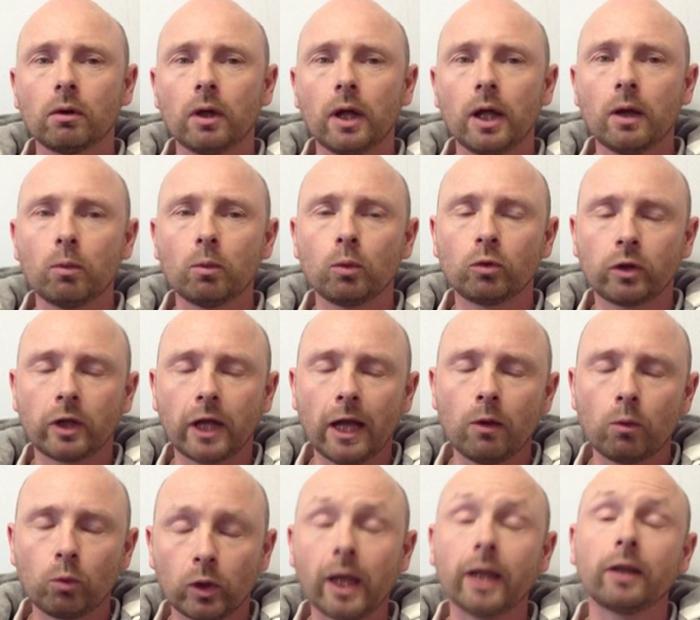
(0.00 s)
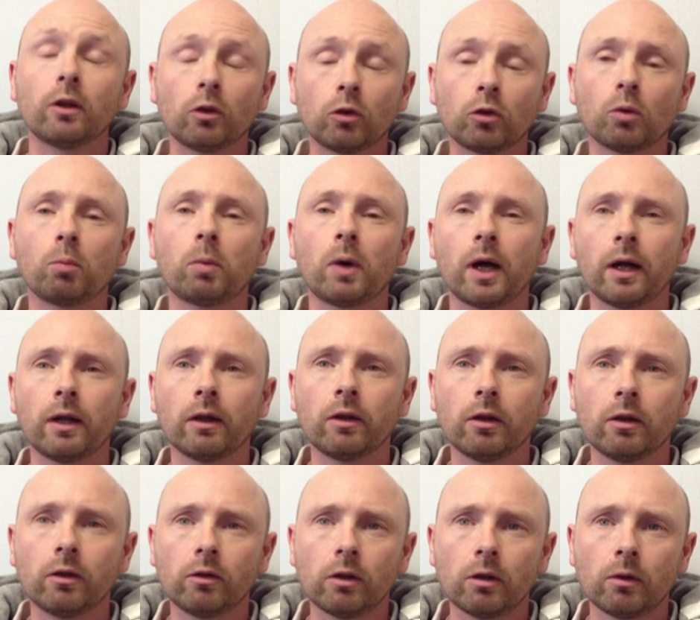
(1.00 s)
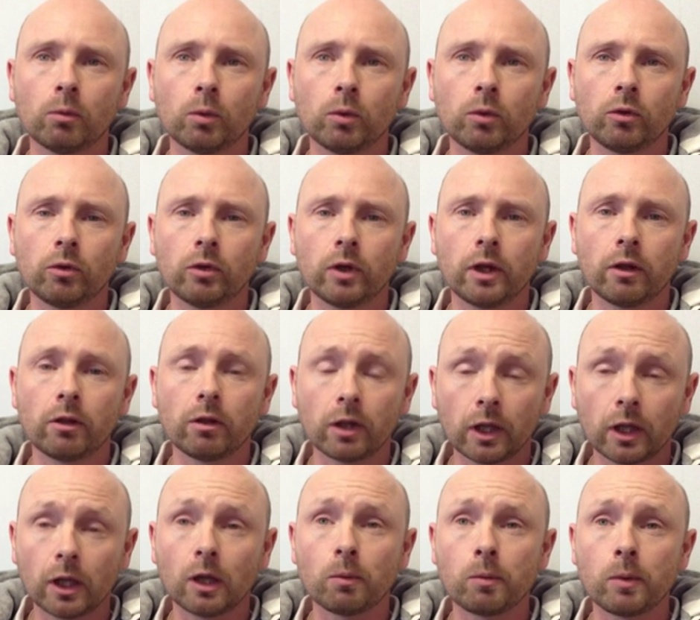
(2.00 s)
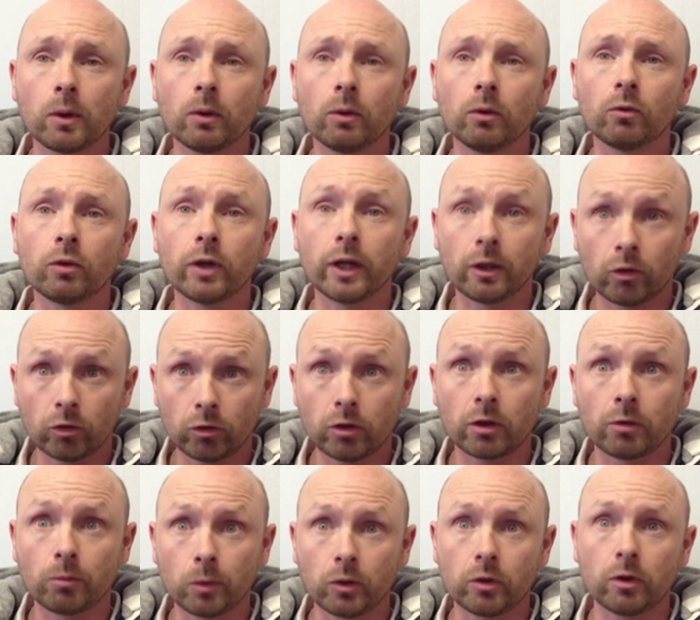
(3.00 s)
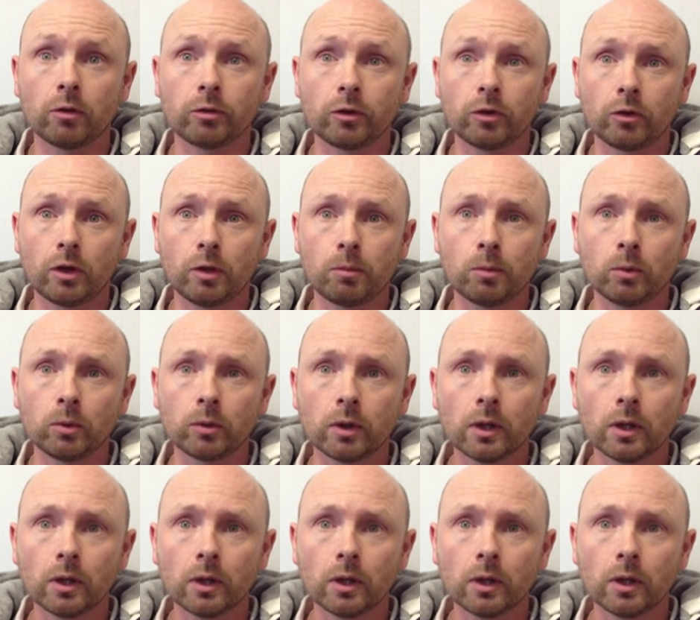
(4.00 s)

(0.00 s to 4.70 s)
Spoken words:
It was getting so bad that I was thinking about registering myself disabled.